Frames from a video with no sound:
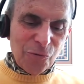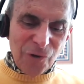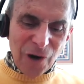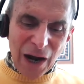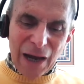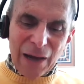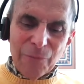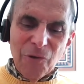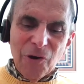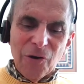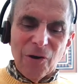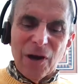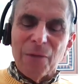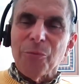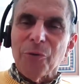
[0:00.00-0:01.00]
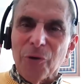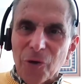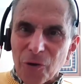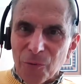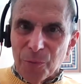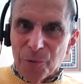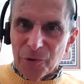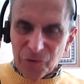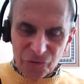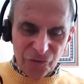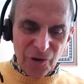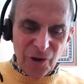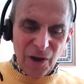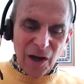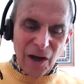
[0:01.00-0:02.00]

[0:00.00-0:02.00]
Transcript: primary purpose